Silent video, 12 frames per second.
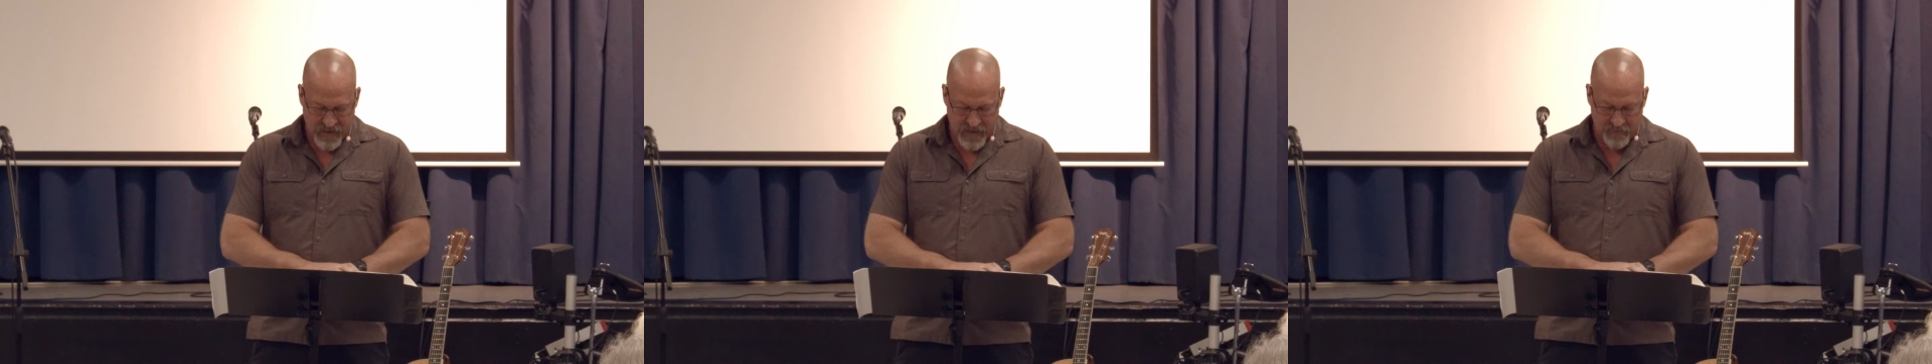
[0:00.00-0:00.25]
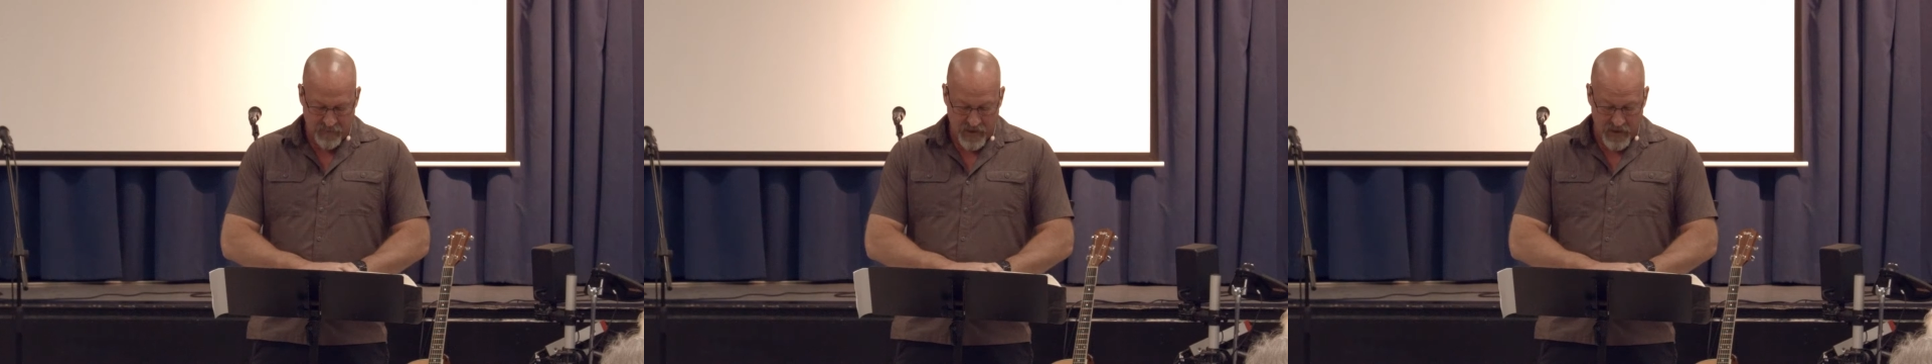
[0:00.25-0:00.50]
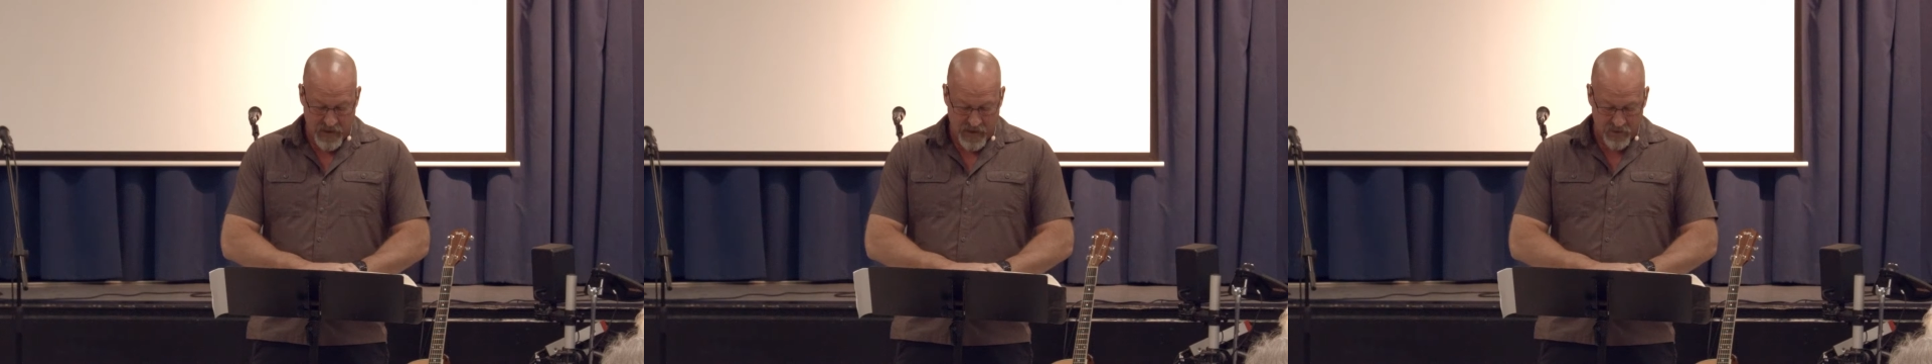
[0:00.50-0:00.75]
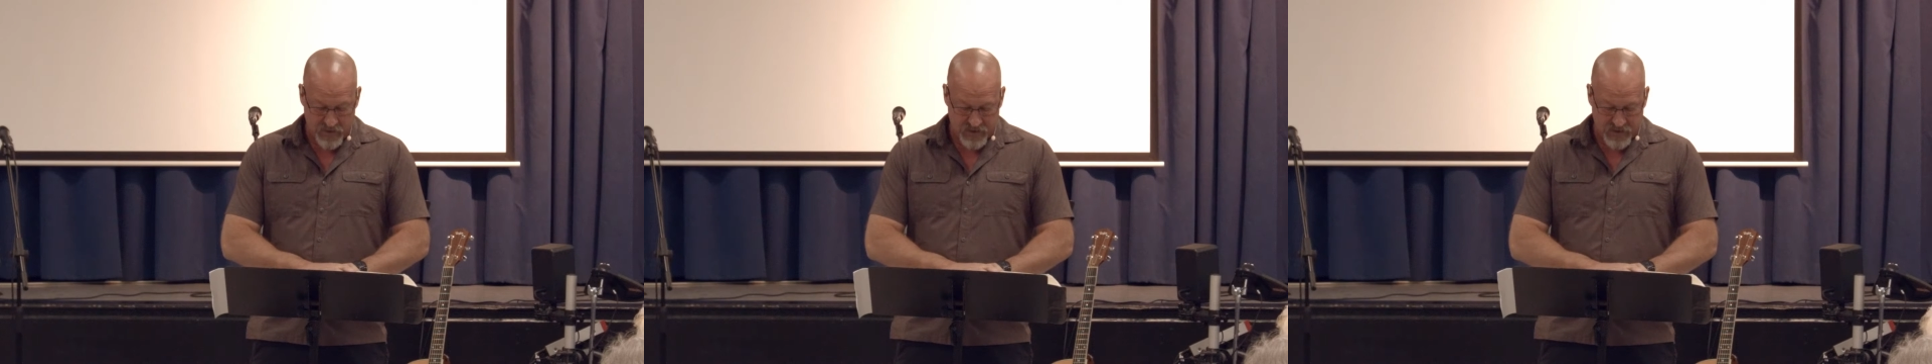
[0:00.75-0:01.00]
and my
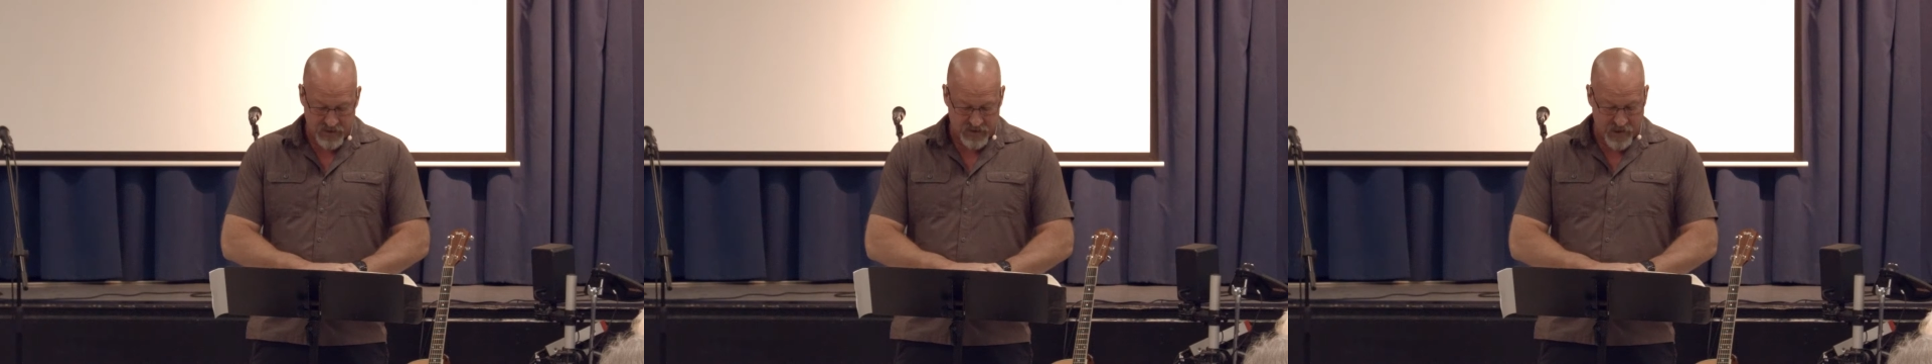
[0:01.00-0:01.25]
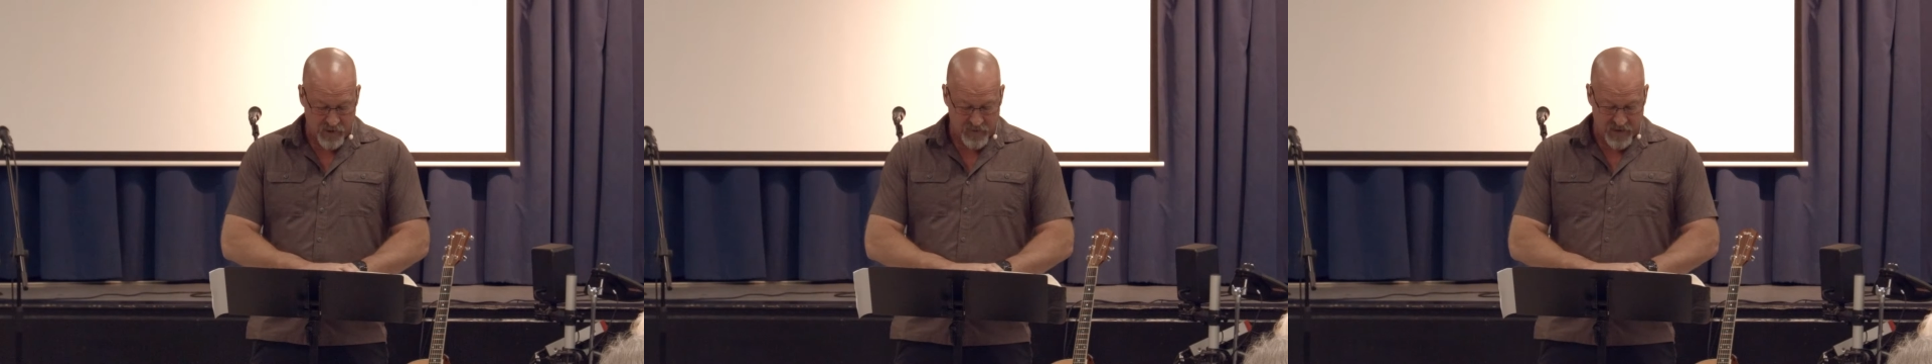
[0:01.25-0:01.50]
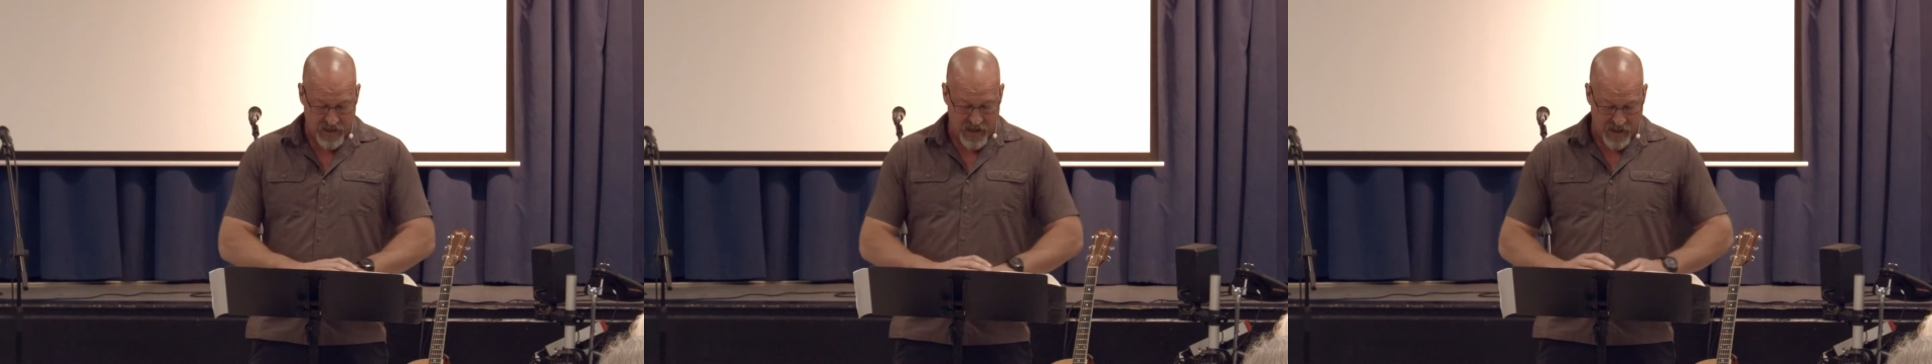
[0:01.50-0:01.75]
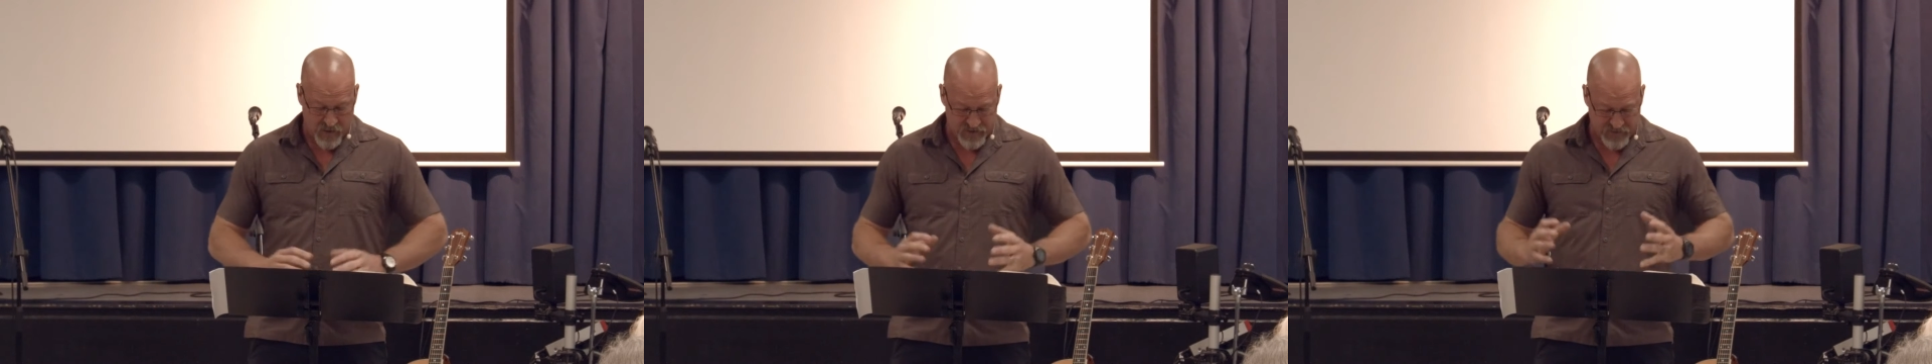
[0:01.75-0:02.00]
house shall be a
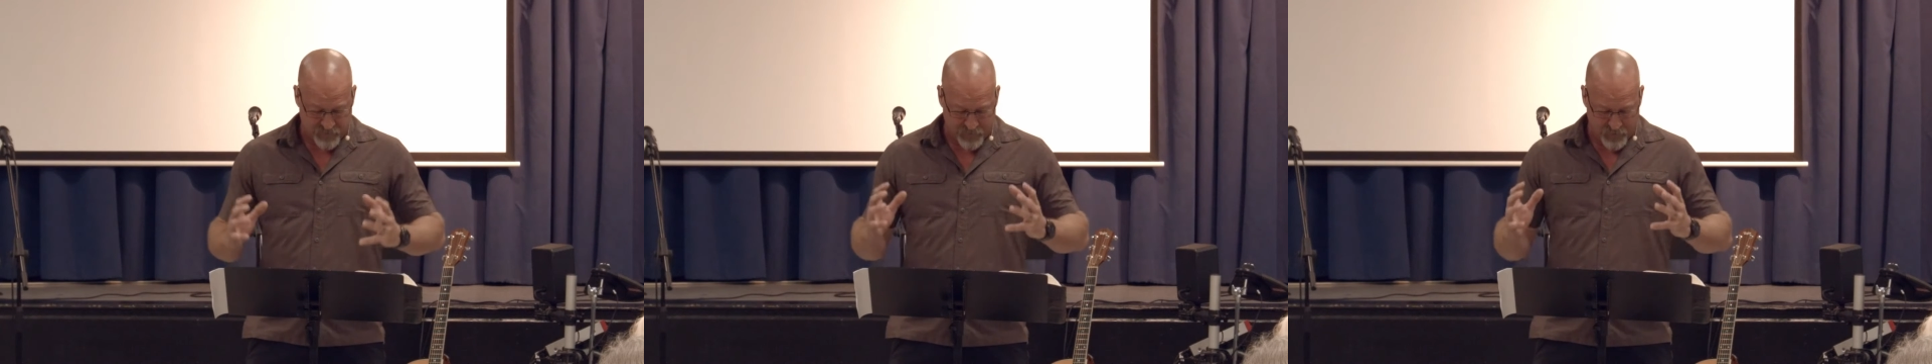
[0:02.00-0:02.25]
house of